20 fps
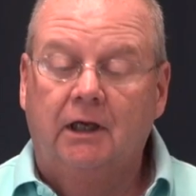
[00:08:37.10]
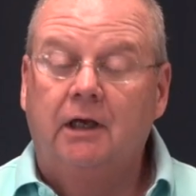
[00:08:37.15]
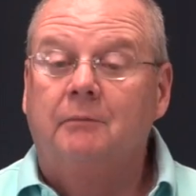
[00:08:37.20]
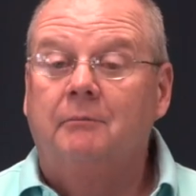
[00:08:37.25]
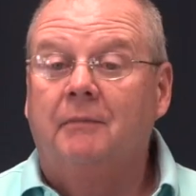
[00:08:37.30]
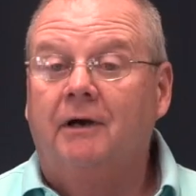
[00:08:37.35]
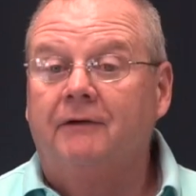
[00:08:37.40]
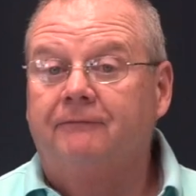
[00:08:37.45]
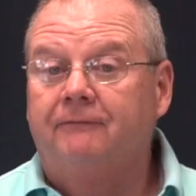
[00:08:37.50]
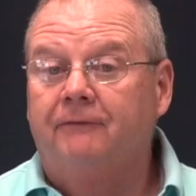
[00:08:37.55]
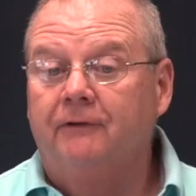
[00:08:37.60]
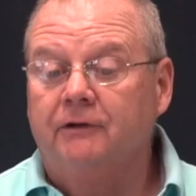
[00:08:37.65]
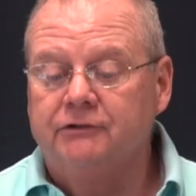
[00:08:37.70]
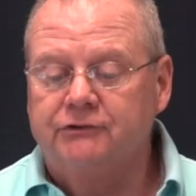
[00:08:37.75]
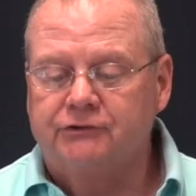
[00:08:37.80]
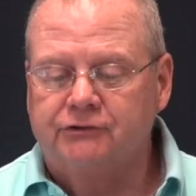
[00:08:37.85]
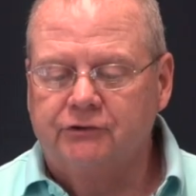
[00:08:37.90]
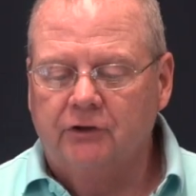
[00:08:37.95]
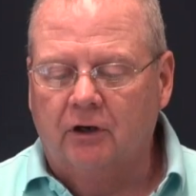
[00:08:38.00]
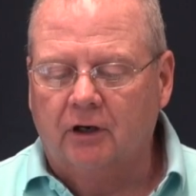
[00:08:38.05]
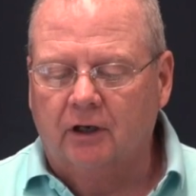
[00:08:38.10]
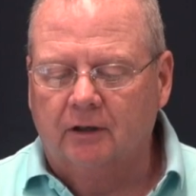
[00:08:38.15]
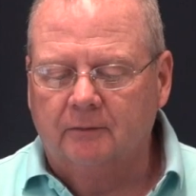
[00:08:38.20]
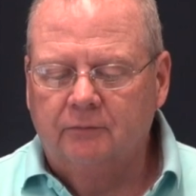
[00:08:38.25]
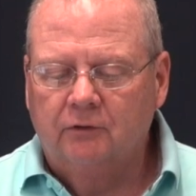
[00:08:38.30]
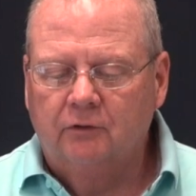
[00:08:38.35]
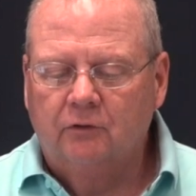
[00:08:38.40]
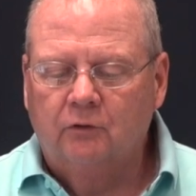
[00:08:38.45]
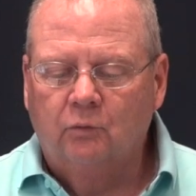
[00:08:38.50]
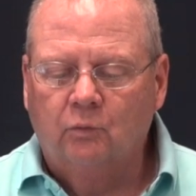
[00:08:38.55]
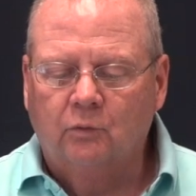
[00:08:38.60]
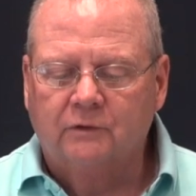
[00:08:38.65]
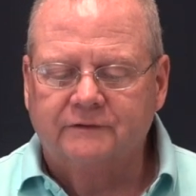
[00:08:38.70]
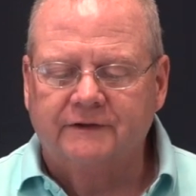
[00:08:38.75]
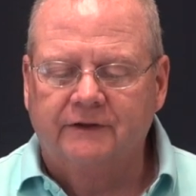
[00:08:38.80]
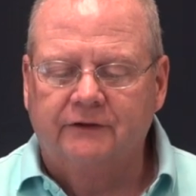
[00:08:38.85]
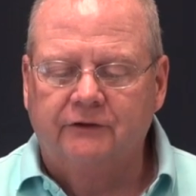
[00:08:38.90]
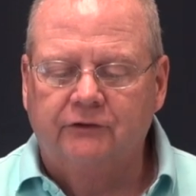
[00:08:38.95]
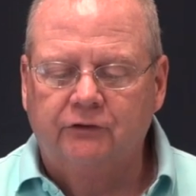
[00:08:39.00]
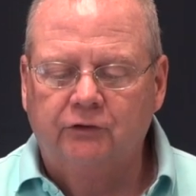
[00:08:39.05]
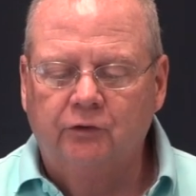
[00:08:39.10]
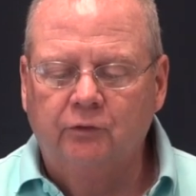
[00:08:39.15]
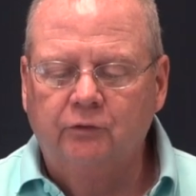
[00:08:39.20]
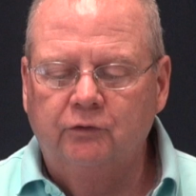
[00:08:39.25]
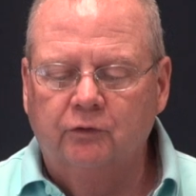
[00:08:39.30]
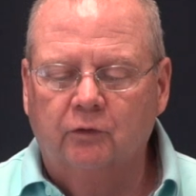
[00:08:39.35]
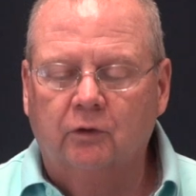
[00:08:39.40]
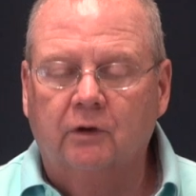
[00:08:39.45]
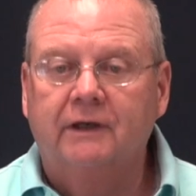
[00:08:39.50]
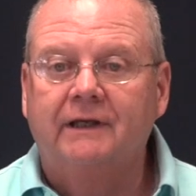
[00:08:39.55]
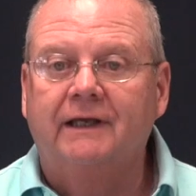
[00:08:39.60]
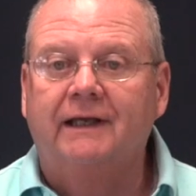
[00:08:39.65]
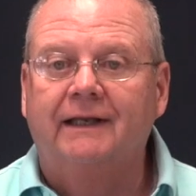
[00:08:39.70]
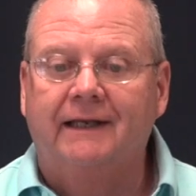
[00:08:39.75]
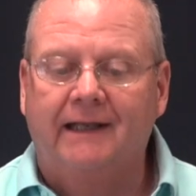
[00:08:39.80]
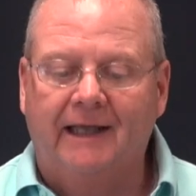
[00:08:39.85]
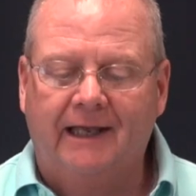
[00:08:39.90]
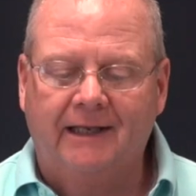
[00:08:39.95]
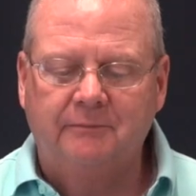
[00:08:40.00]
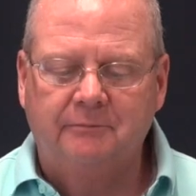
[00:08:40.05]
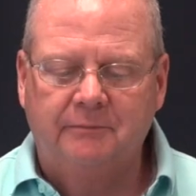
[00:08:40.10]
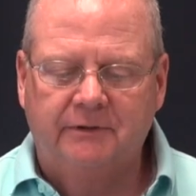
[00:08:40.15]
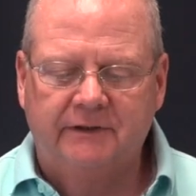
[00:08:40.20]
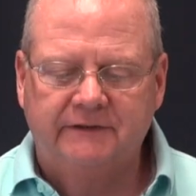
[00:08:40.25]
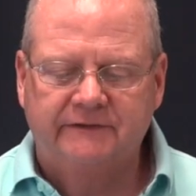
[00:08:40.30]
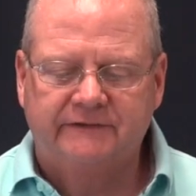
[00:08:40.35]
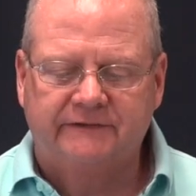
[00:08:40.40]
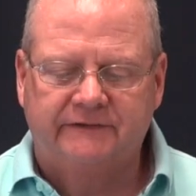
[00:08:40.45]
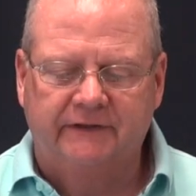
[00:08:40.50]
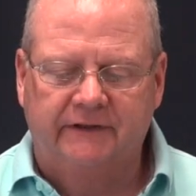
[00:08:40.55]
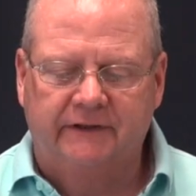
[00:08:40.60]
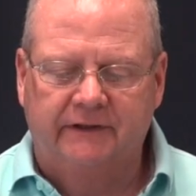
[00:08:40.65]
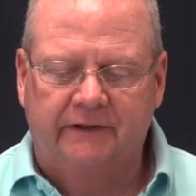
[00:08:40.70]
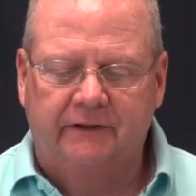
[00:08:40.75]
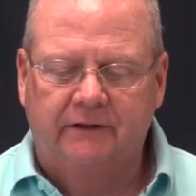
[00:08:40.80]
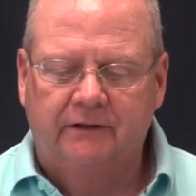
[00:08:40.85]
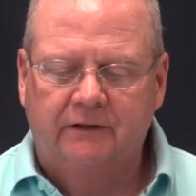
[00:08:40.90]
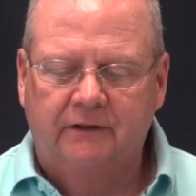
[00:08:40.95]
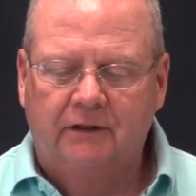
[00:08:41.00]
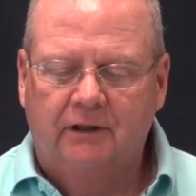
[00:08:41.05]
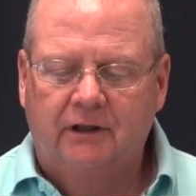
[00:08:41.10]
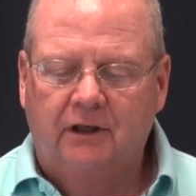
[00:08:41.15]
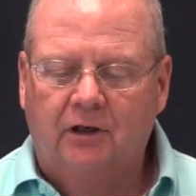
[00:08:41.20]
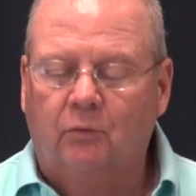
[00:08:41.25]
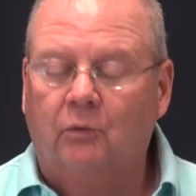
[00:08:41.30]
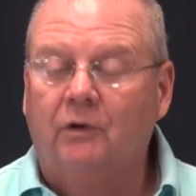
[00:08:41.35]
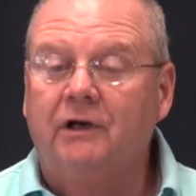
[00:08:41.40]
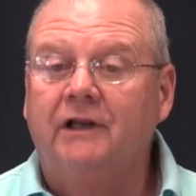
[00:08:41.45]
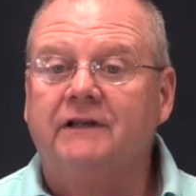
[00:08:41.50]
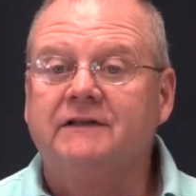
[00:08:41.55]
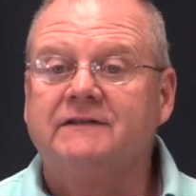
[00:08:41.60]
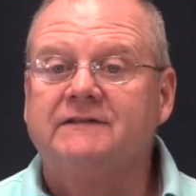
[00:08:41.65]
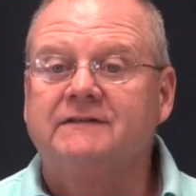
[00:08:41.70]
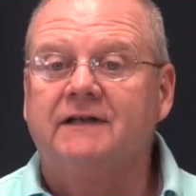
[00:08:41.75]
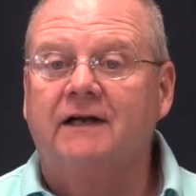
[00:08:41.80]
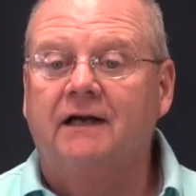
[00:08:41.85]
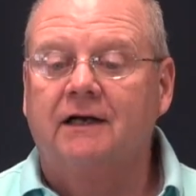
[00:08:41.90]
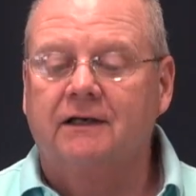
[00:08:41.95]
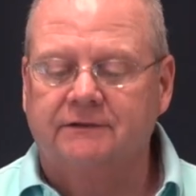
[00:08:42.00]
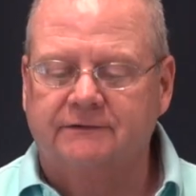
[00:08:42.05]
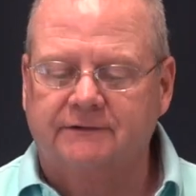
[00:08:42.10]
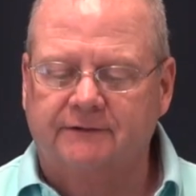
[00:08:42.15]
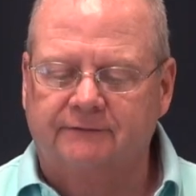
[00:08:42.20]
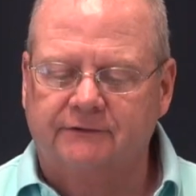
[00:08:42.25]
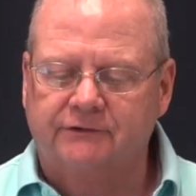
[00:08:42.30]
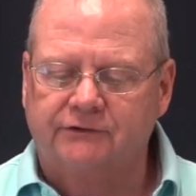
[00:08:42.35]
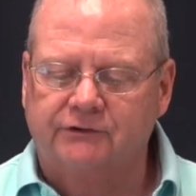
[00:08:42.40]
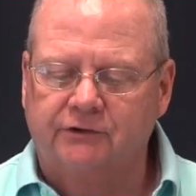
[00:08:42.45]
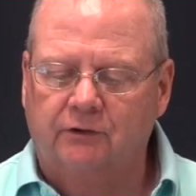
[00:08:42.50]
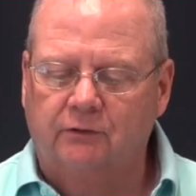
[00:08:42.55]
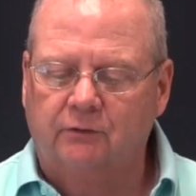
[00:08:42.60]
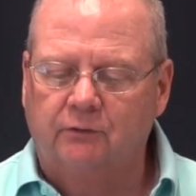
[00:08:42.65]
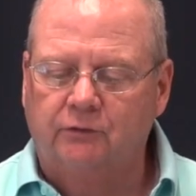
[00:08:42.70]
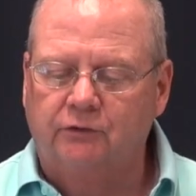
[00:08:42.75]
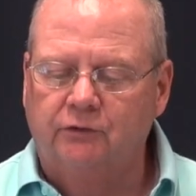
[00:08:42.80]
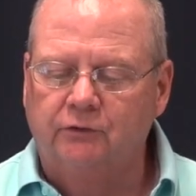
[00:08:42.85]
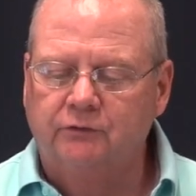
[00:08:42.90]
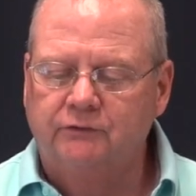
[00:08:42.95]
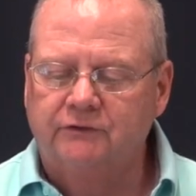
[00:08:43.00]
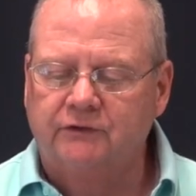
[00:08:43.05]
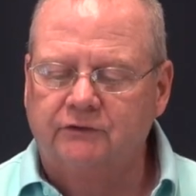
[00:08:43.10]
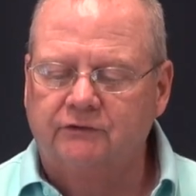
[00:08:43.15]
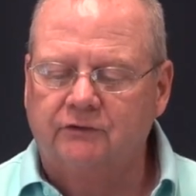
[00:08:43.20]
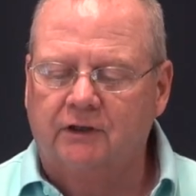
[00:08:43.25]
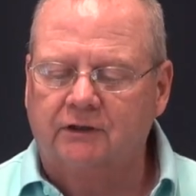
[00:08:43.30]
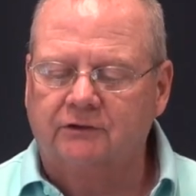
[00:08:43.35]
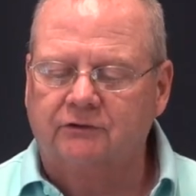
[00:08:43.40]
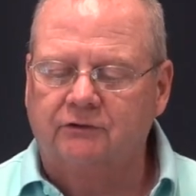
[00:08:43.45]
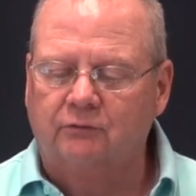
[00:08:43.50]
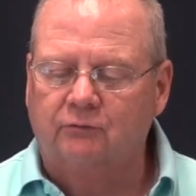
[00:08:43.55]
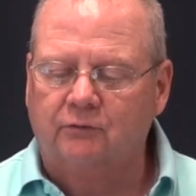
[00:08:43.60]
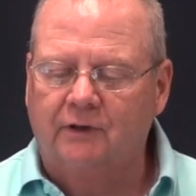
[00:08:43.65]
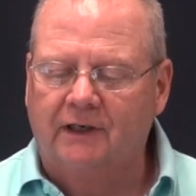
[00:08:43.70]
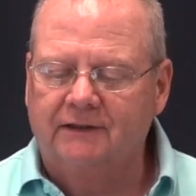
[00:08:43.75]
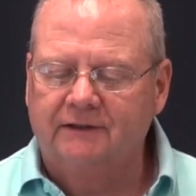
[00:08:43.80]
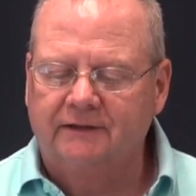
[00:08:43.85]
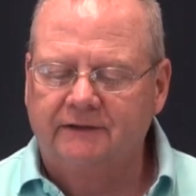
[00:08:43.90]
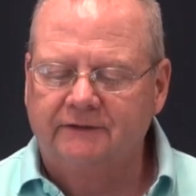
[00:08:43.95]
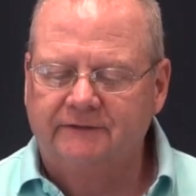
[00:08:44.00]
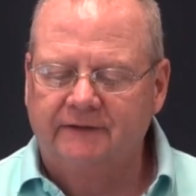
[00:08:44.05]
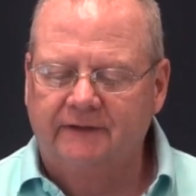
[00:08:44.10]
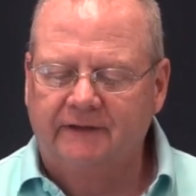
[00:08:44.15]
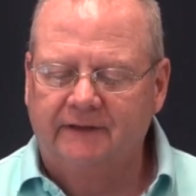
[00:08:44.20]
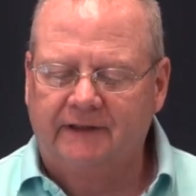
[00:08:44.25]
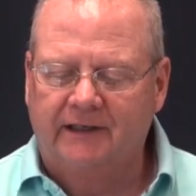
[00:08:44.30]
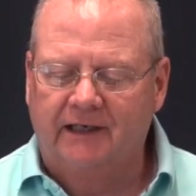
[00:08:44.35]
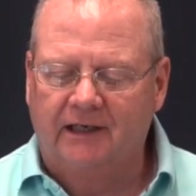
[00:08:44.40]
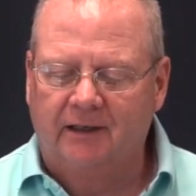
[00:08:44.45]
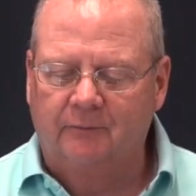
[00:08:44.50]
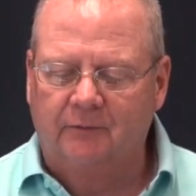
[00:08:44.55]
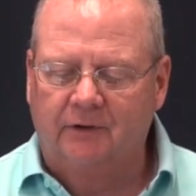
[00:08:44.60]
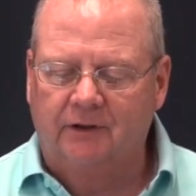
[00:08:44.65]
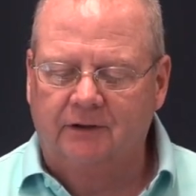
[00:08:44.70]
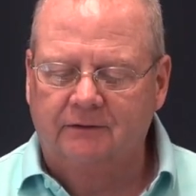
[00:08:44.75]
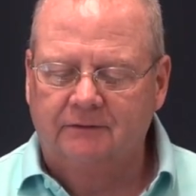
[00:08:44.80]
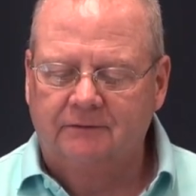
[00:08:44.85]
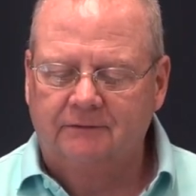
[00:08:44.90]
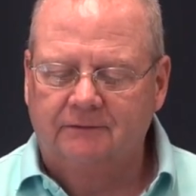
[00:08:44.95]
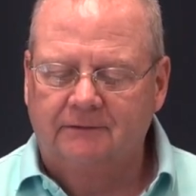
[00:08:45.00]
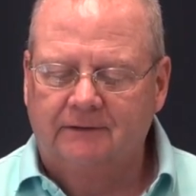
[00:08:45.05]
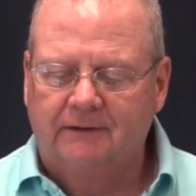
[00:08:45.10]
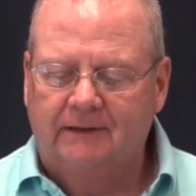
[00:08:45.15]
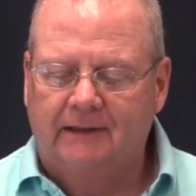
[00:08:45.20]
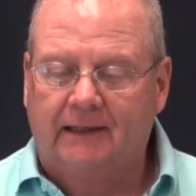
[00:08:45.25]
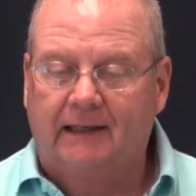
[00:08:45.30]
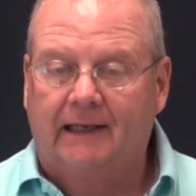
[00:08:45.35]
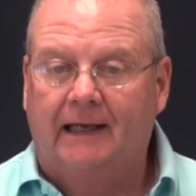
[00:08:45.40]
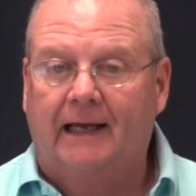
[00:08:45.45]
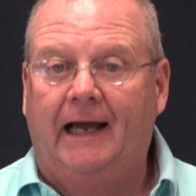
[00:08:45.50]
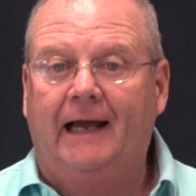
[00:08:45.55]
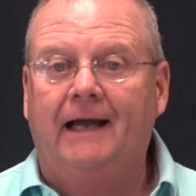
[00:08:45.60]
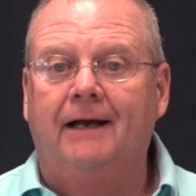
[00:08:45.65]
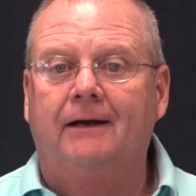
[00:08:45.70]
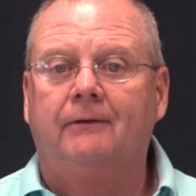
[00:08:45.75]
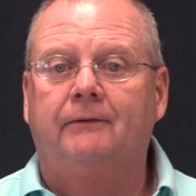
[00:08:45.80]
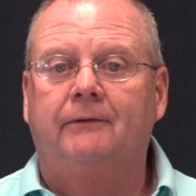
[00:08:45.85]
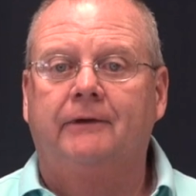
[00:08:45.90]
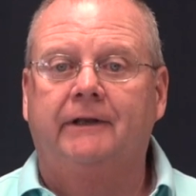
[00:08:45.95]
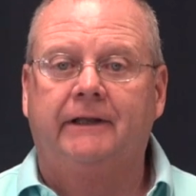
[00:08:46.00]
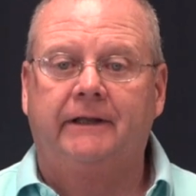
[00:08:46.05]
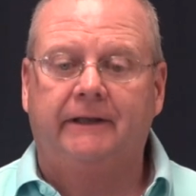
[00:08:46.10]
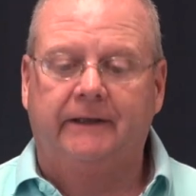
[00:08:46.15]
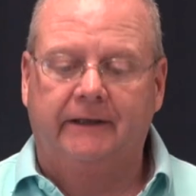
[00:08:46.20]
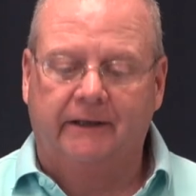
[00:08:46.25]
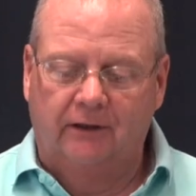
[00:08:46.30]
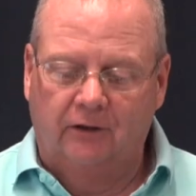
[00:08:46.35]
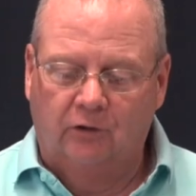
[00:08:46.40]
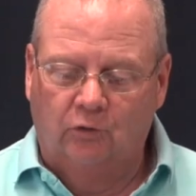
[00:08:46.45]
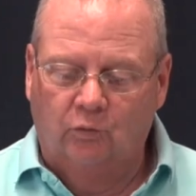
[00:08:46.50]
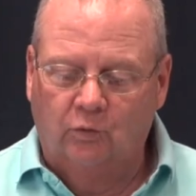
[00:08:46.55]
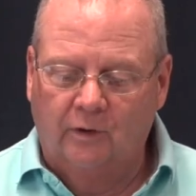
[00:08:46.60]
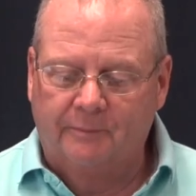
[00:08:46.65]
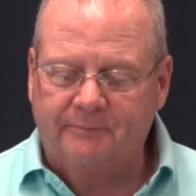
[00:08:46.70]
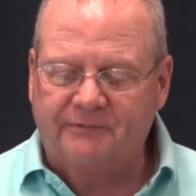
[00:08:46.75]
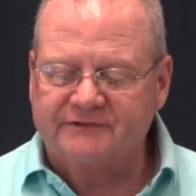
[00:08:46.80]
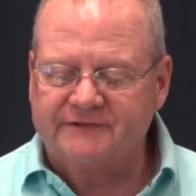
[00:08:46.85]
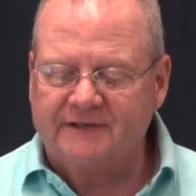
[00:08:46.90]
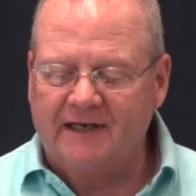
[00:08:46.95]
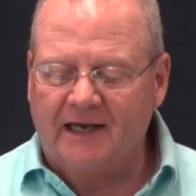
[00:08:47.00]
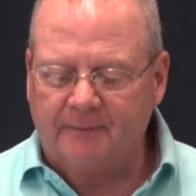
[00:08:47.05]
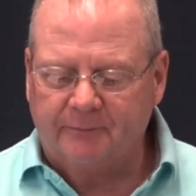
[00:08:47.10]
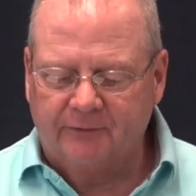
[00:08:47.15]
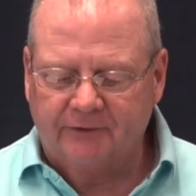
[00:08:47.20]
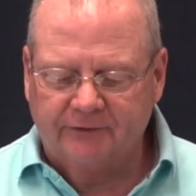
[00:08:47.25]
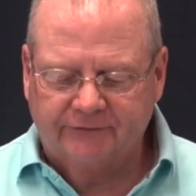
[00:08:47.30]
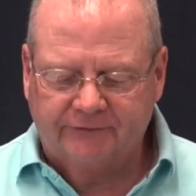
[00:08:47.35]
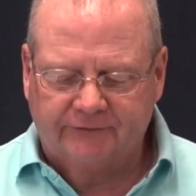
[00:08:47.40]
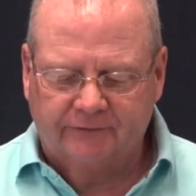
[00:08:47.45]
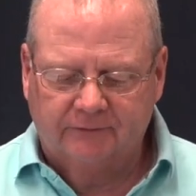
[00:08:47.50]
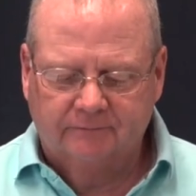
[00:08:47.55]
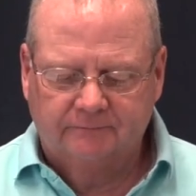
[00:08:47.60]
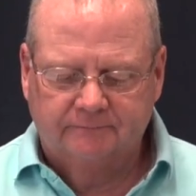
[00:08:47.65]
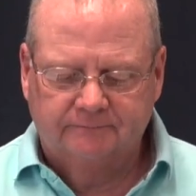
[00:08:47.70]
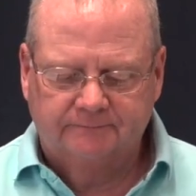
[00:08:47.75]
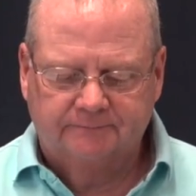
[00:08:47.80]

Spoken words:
My first job was in New York at NBC. One of the stars of the show used to talk directly to the camera. "Howdy, young whippersnappers."